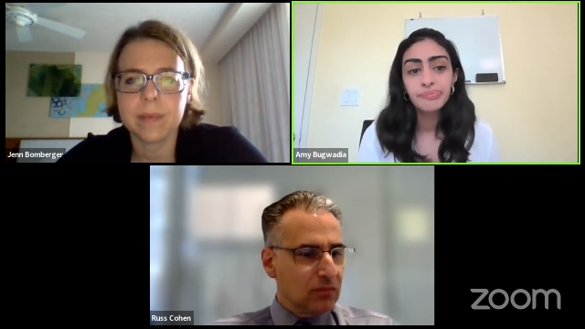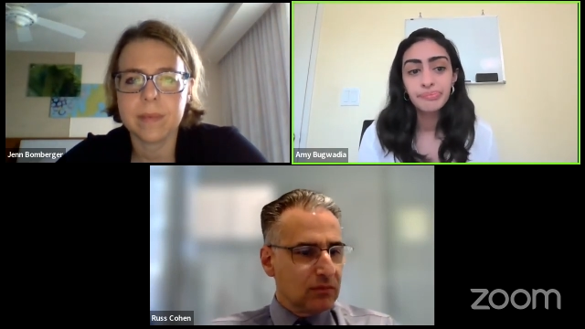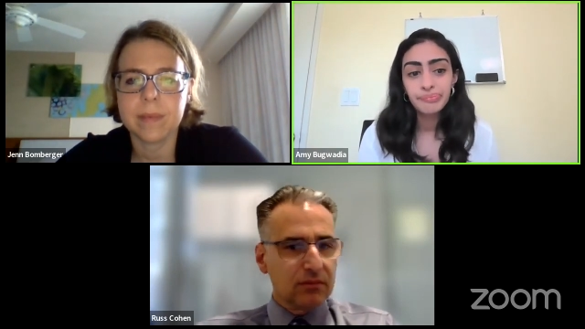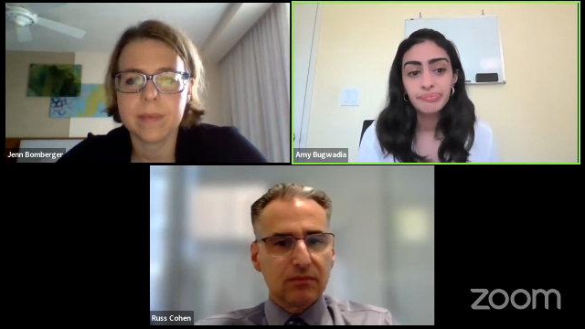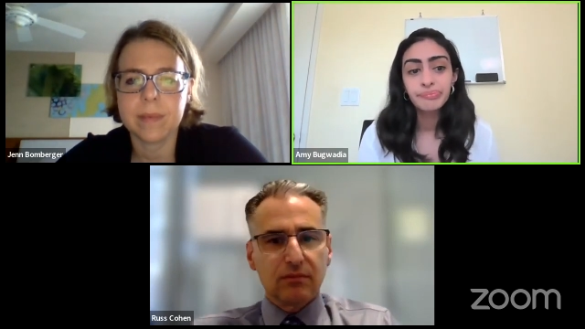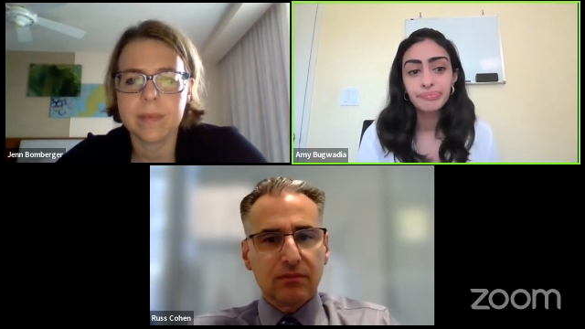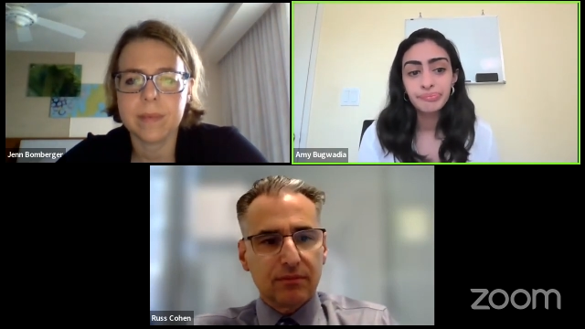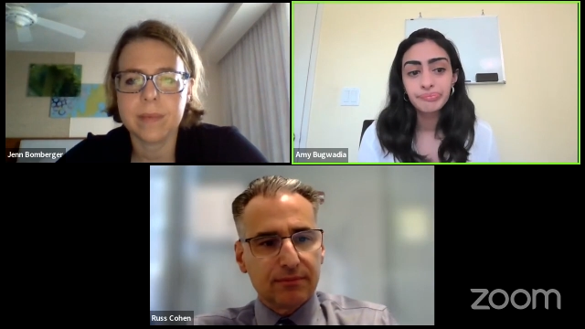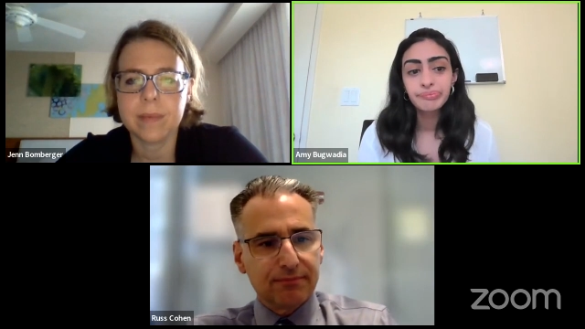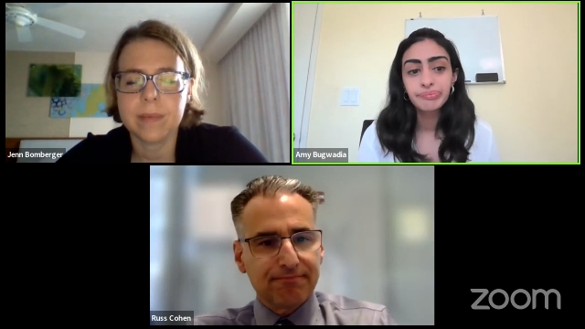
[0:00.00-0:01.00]

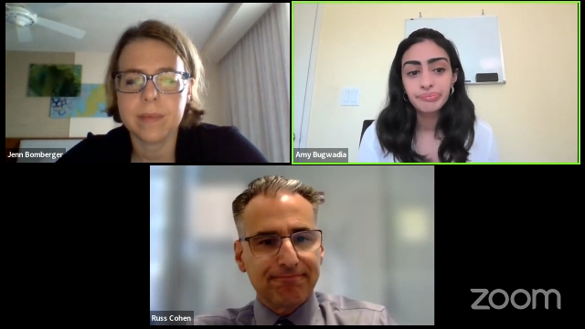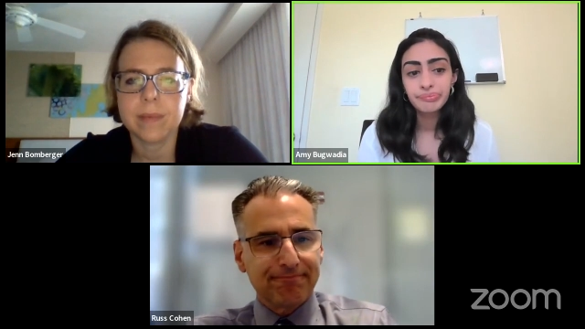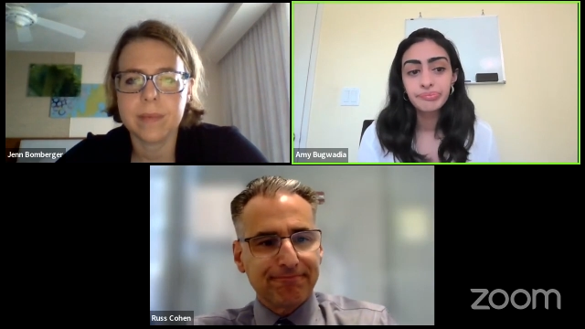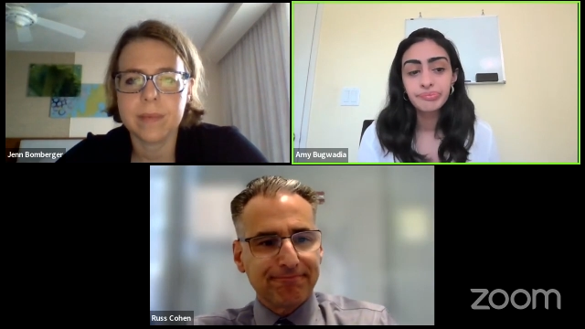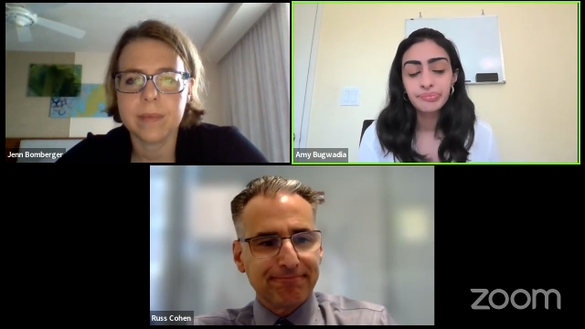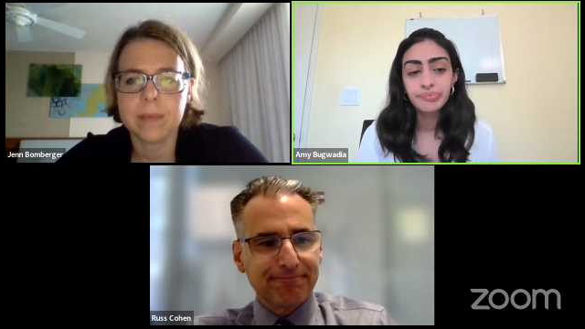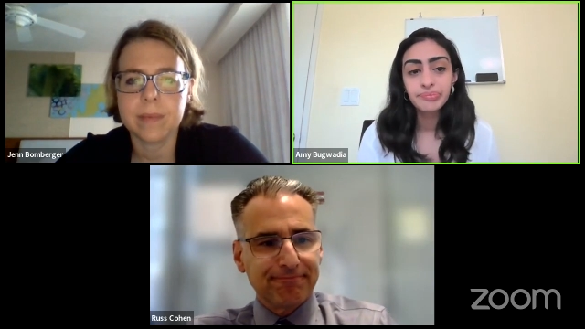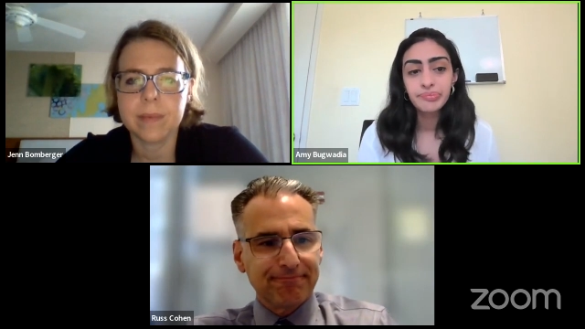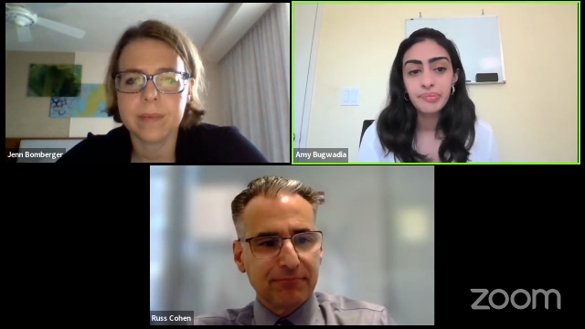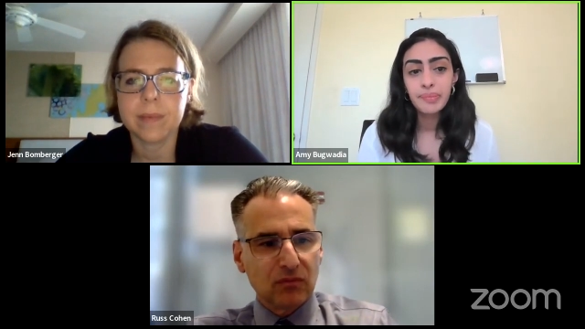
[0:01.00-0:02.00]

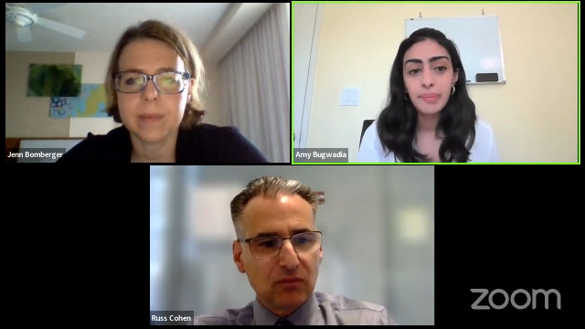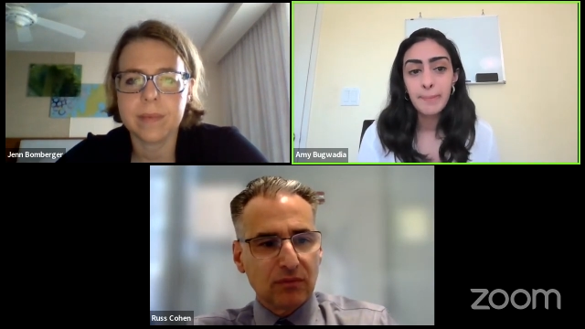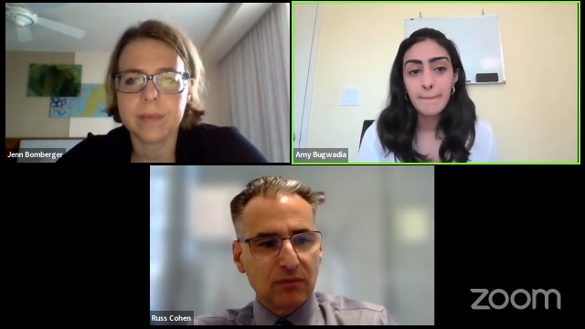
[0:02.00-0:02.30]
(silence)